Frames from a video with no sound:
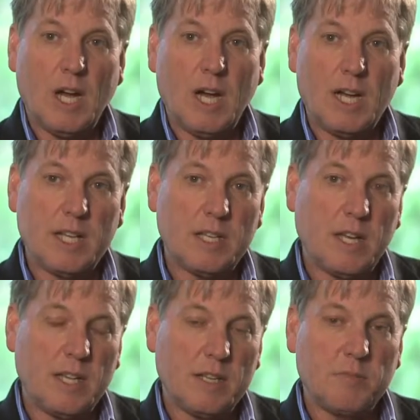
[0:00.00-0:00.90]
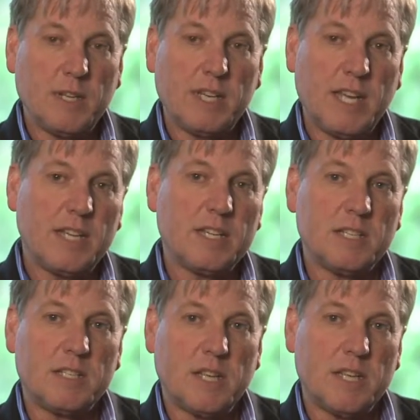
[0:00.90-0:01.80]
Uh, I think I think big data
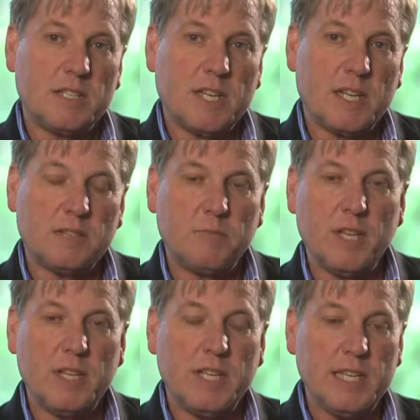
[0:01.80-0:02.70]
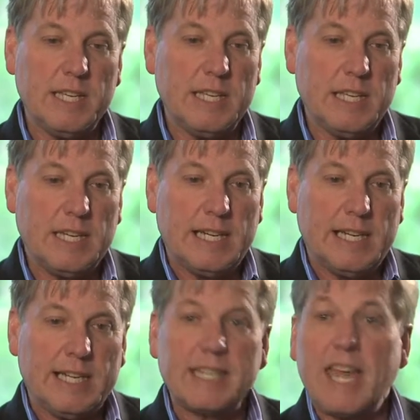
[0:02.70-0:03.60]
has has, has been the
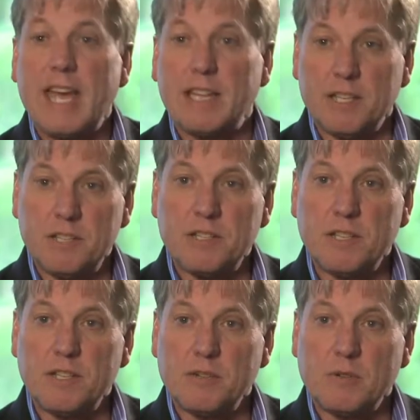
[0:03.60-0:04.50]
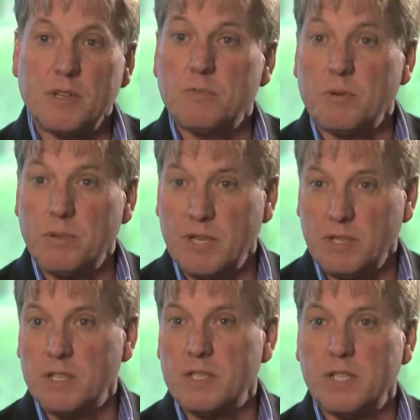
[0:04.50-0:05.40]
uh, catalyst that has really
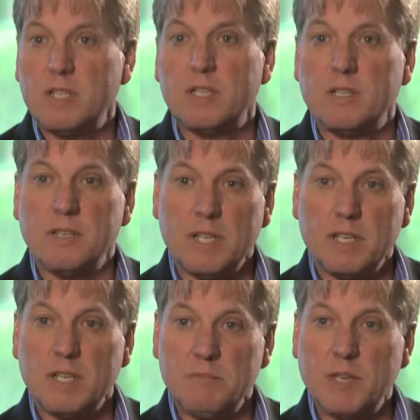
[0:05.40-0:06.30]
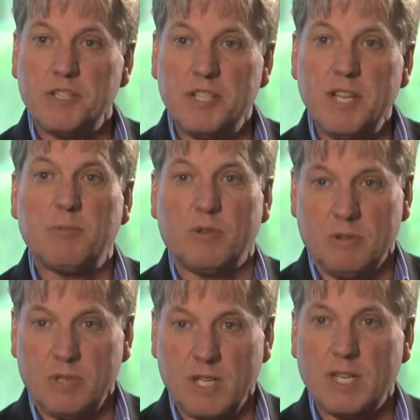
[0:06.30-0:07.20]
propelled us into a, a much deeper
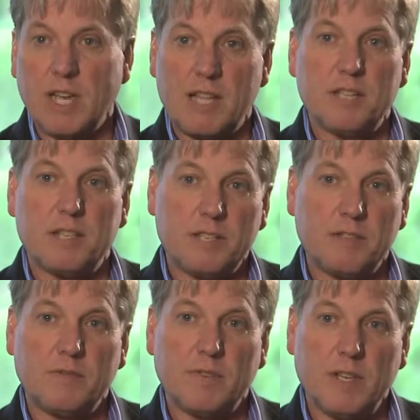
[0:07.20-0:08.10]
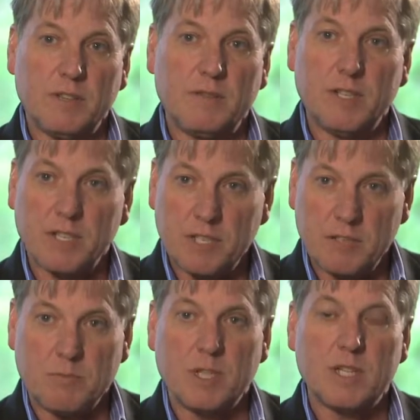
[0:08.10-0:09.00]
analysis of, of uh,
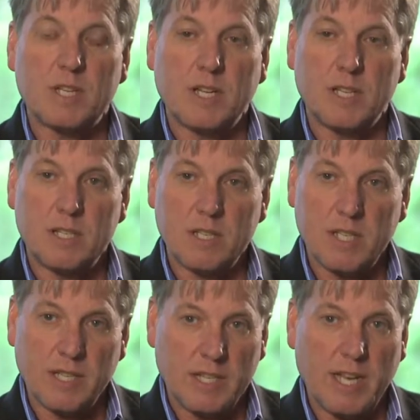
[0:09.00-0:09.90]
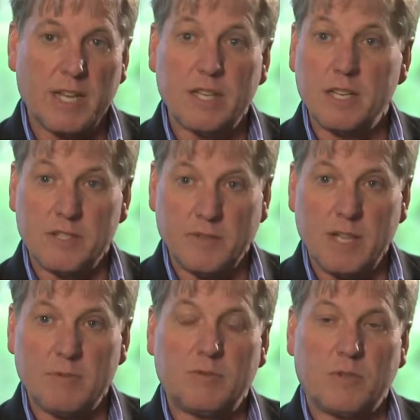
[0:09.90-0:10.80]
consumer insights and, and the data that is
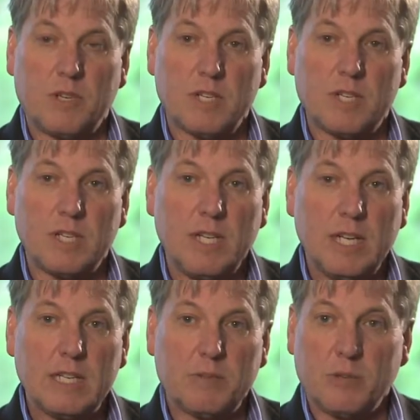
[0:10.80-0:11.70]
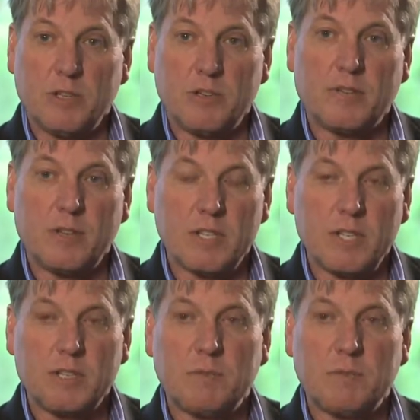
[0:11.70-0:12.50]
available for us to, to really drive our decision